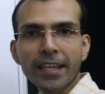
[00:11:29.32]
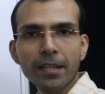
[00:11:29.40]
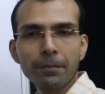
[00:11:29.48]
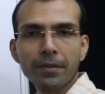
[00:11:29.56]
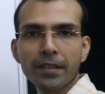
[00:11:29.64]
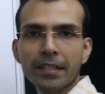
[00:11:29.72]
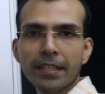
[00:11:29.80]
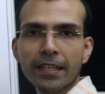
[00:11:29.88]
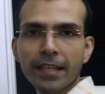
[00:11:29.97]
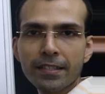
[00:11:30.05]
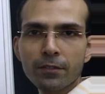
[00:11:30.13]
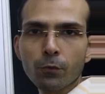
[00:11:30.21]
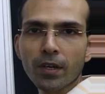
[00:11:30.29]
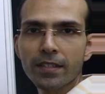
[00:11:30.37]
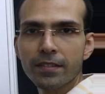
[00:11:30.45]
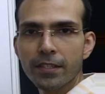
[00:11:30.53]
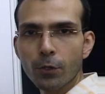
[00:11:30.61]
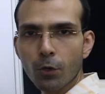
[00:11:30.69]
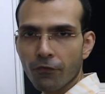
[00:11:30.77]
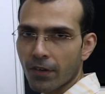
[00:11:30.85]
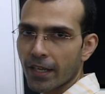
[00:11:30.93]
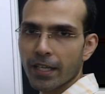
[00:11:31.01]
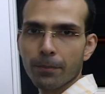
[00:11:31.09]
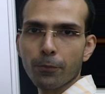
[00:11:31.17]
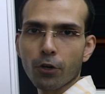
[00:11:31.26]
can be written as
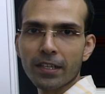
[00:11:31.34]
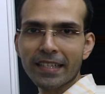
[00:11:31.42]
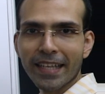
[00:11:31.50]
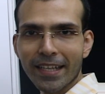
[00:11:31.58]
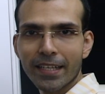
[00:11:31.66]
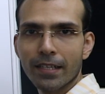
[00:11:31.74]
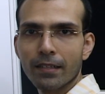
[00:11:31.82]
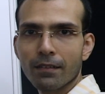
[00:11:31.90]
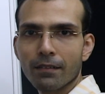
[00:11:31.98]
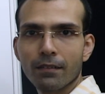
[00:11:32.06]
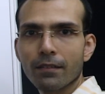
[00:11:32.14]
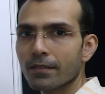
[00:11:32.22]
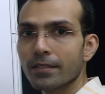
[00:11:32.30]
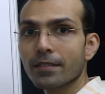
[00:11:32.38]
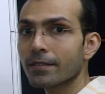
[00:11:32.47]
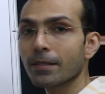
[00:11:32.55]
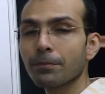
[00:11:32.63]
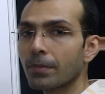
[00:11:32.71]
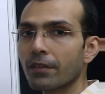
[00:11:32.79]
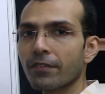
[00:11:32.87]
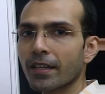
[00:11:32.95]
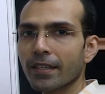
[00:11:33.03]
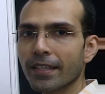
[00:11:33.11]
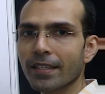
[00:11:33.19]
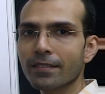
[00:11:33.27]
105 upon 10. Just
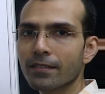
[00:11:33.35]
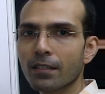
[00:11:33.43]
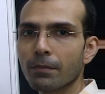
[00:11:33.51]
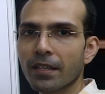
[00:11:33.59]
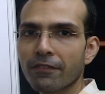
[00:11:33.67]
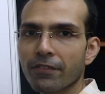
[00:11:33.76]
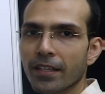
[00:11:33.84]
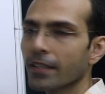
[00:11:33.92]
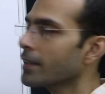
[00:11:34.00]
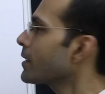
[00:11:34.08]
simplify, cancel by 5.